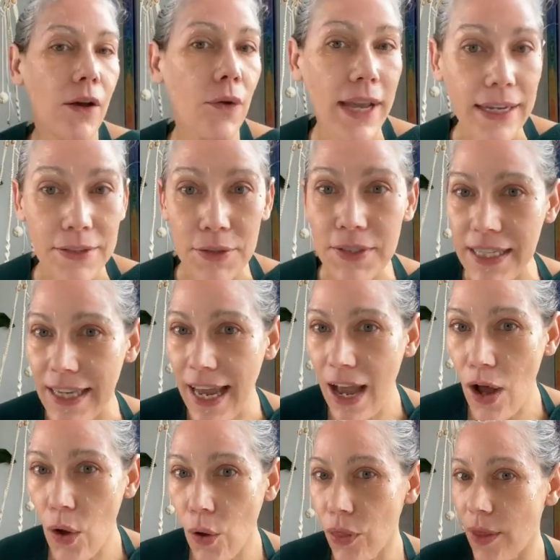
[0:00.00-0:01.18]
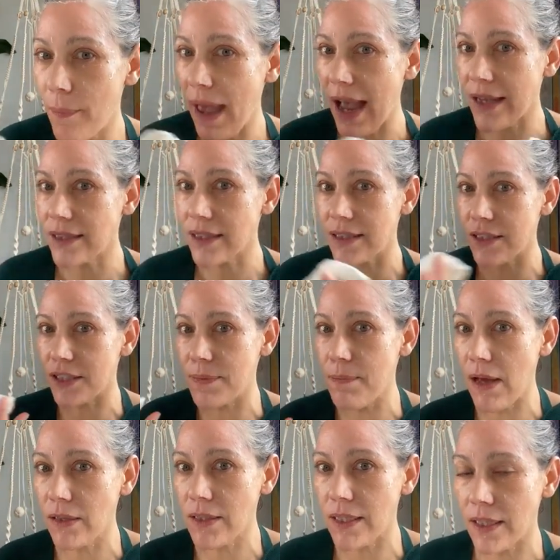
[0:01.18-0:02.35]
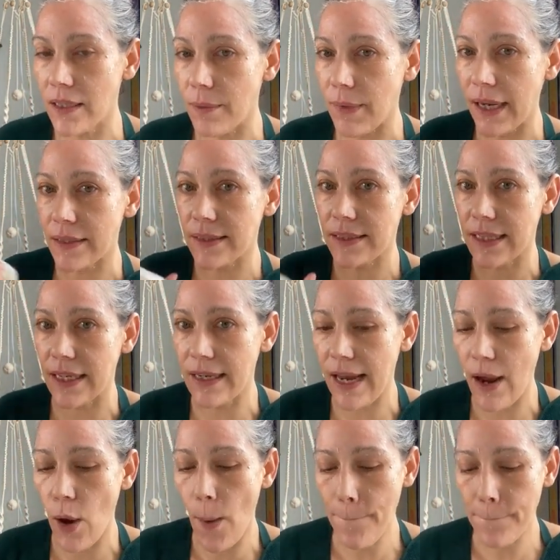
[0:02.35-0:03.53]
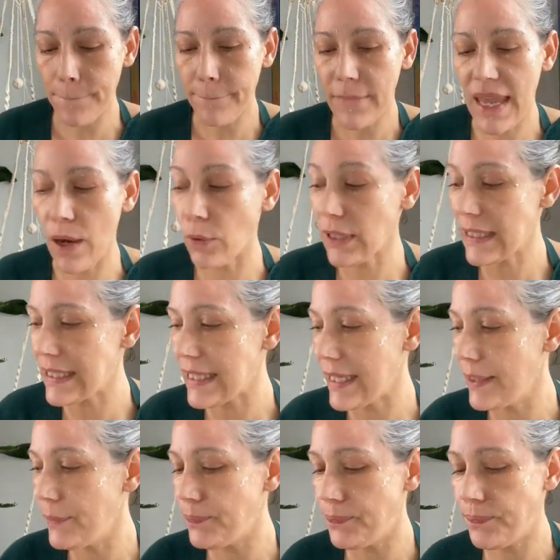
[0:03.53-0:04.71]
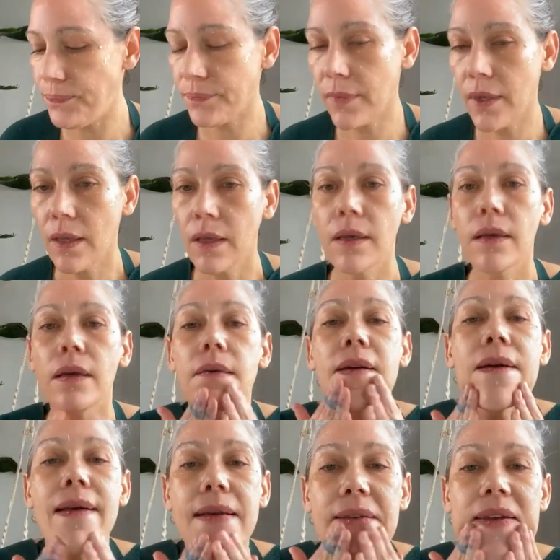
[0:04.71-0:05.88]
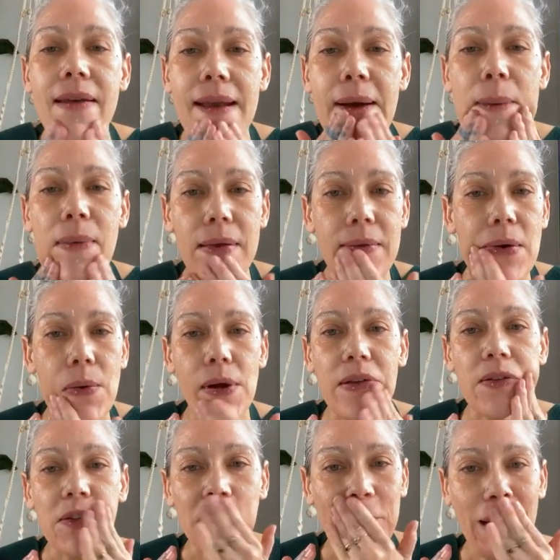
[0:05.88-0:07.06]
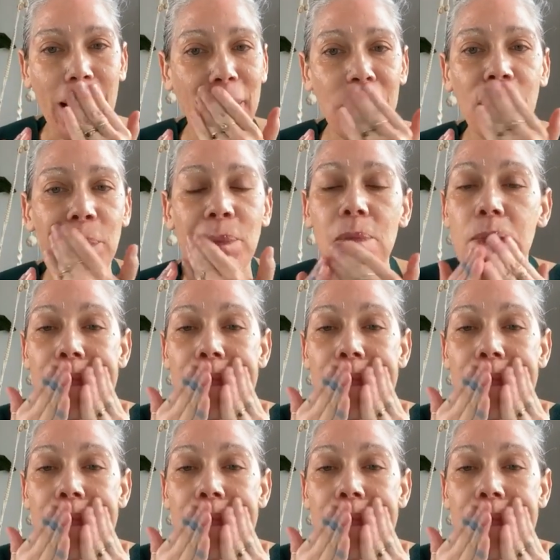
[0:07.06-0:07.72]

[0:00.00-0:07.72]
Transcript: Okay, so see how the mask is just melted into my skin now? Can't really see it. So now when you go in and scrub,